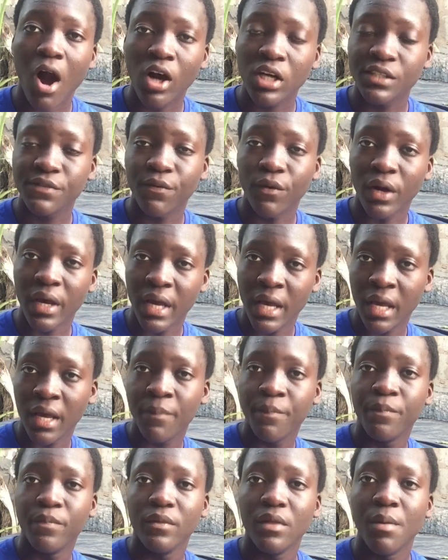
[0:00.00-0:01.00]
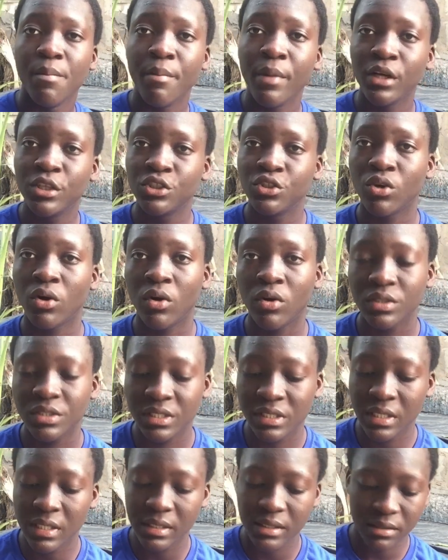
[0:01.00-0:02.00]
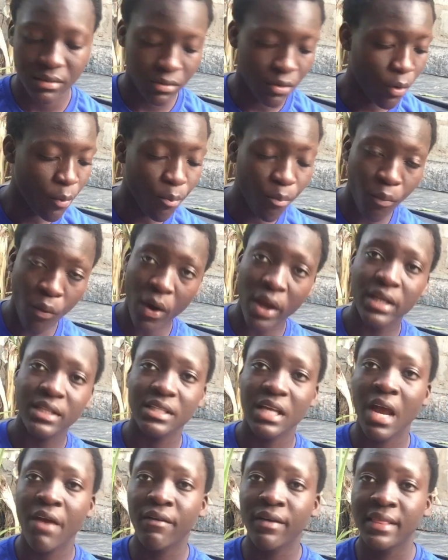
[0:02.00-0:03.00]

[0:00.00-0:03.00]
out for her, make sure she's on point,